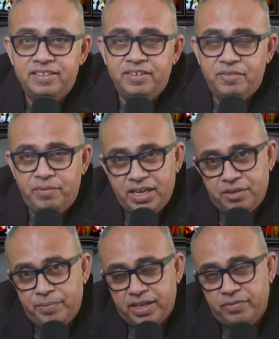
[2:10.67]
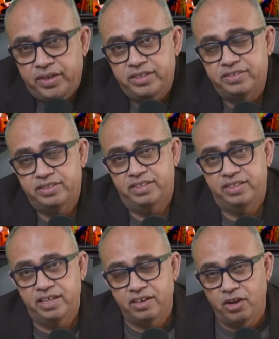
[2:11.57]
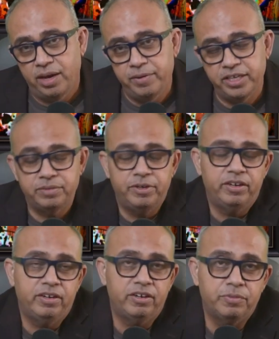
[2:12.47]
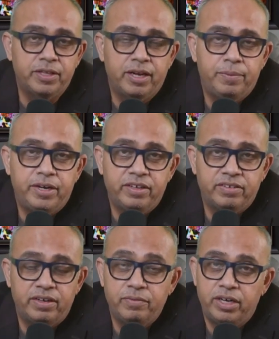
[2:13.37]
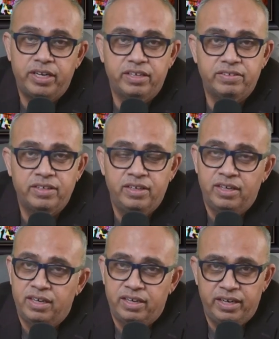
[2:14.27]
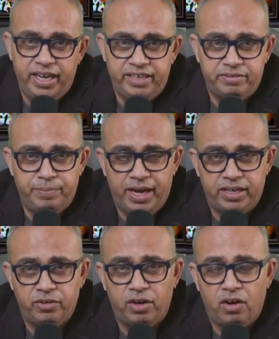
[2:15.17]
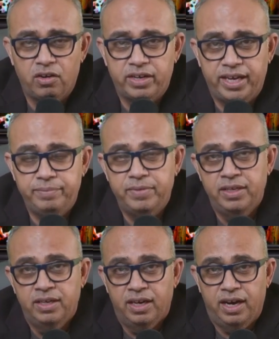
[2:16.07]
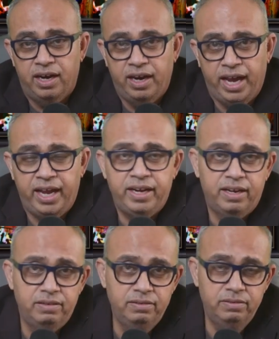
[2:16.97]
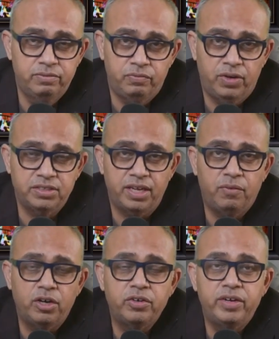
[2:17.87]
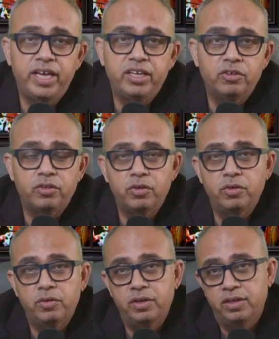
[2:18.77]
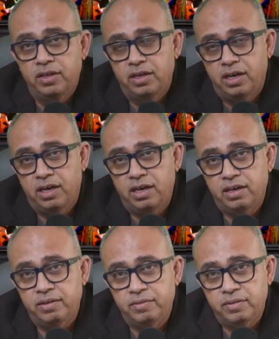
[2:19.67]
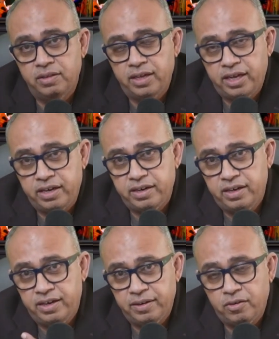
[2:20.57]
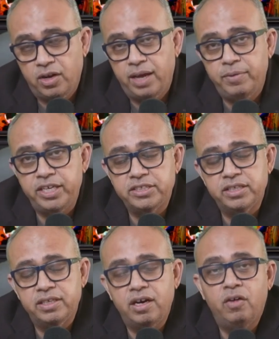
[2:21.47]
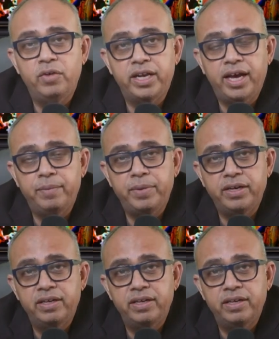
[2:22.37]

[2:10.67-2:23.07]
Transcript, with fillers: Welcome back, friends. The collaboration between CRISPR Therapeutics and Vertex dates back to a long time. Uh, and first, I want to take you through uh, their uh, collaboration, how it happened.